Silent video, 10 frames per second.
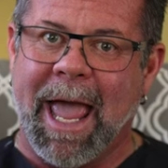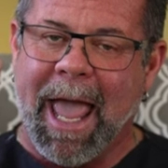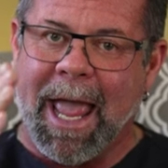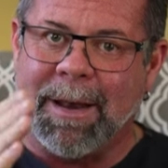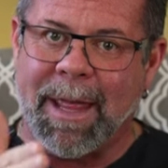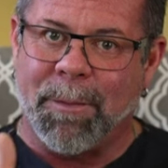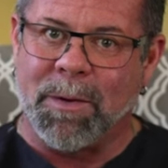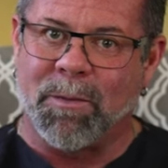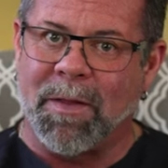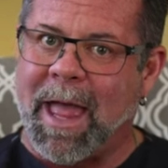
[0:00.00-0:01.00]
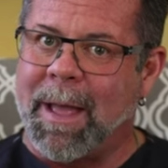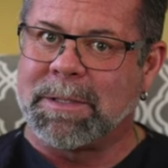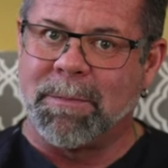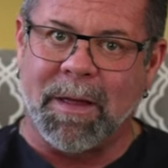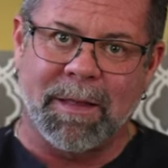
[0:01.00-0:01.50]
And then we run labs
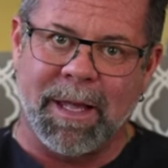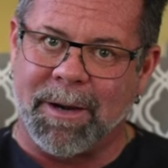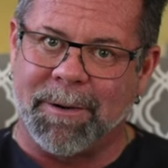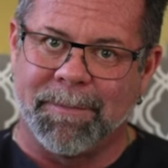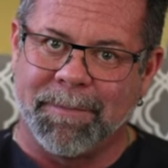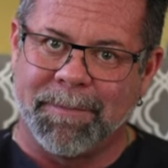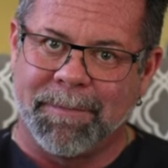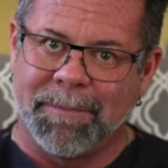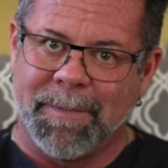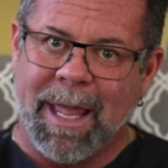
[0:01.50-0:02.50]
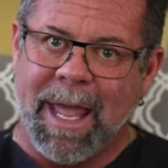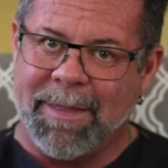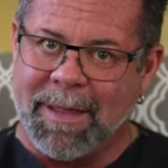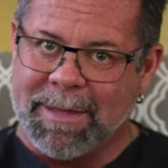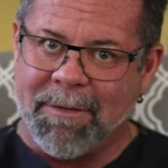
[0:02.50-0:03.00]
a month later
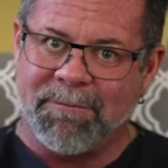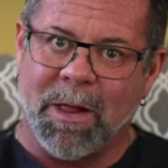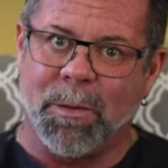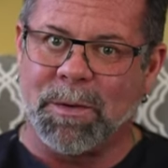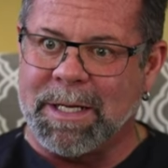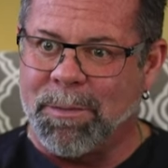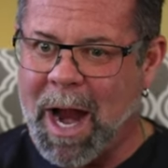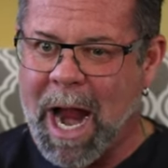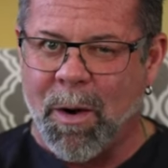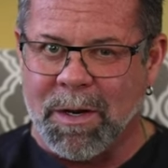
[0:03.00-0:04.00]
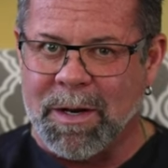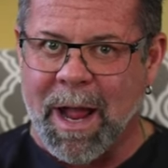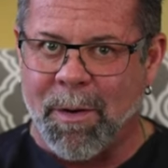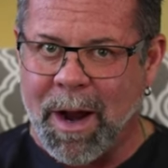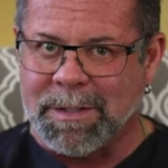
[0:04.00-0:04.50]
and that that follow-up would see well, how are you
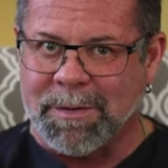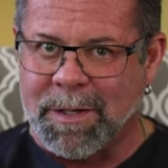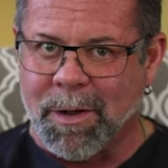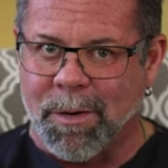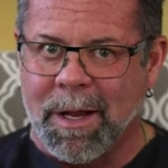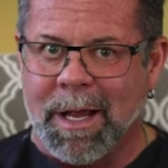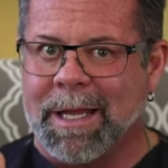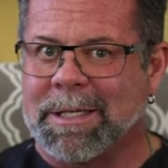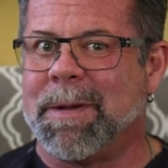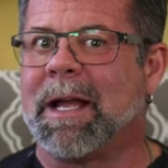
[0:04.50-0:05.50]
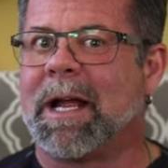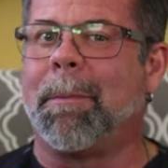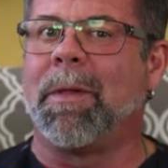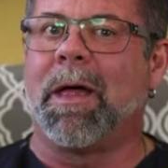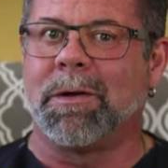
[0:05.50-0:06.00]
now how's everything going let's make a
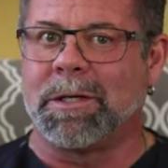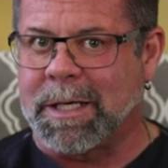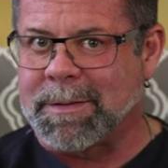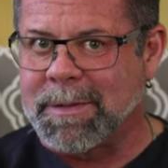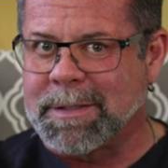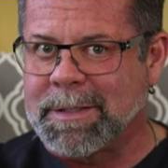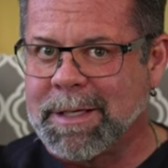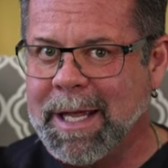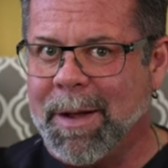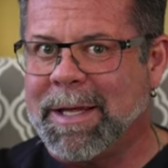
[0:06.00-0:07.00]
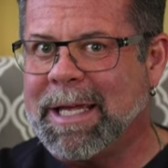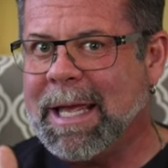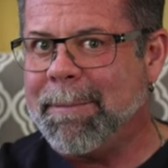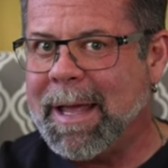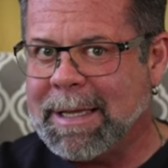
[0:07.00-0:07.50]
couple other adjustments and we
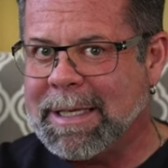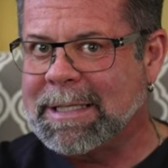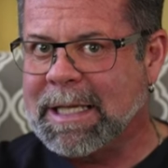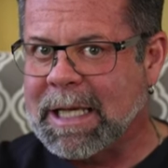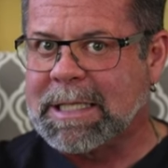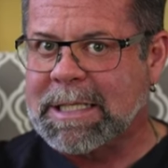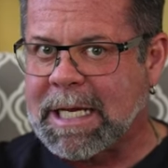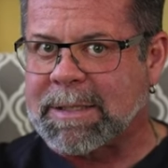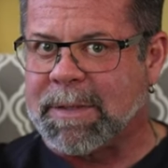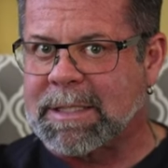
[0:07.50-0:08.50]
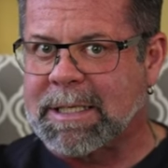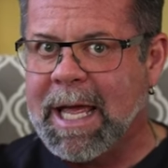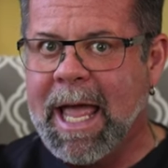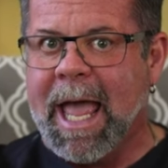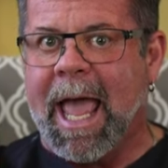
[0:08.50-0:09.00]
keep making these little adjustments
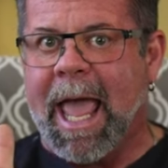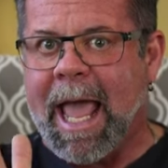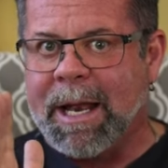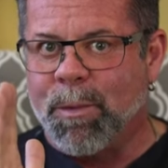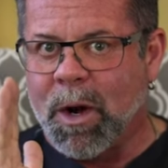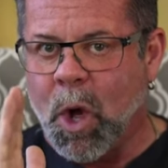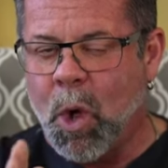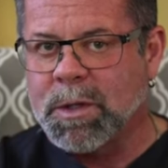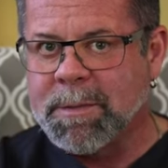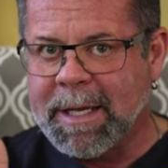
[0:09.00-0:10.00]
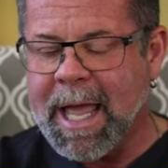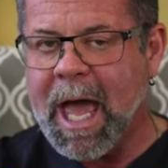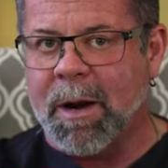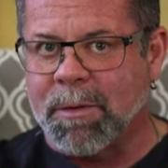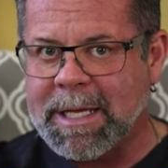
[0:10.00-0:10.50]
and what holds them
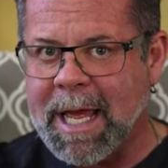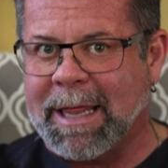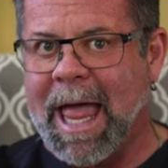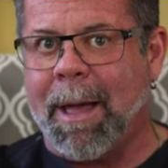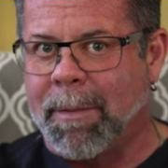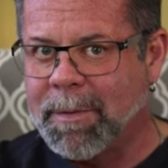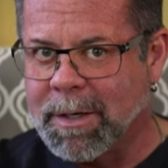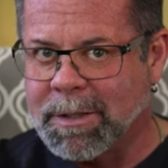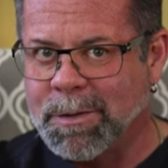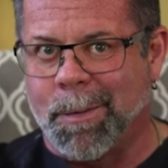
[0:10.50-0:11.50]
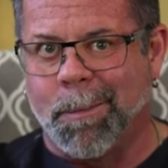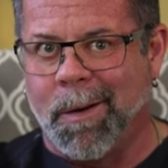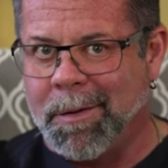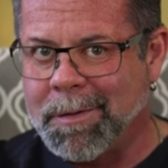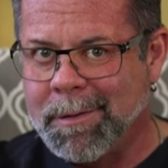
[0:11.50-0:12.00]
accountable is that lab i'm going to do in a
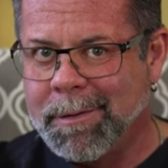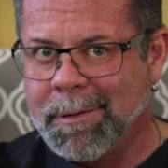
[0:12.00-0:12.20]
month